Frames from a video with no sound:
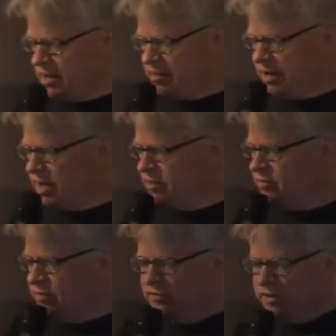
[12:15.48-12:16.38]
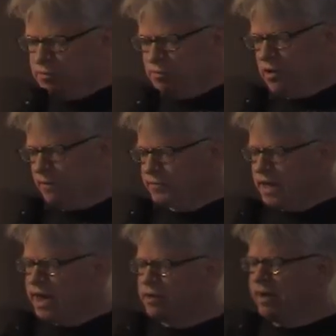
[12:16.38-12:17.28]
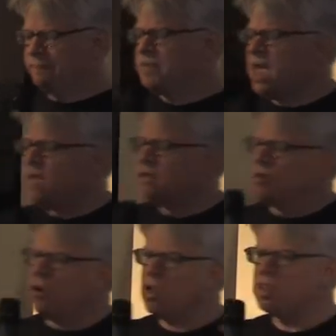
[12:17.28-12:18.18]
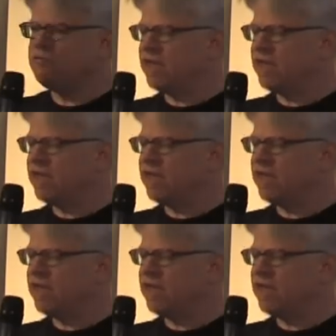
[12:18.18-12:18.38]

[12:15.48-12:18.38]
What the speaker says: coming out of the museum world. Anyway. All of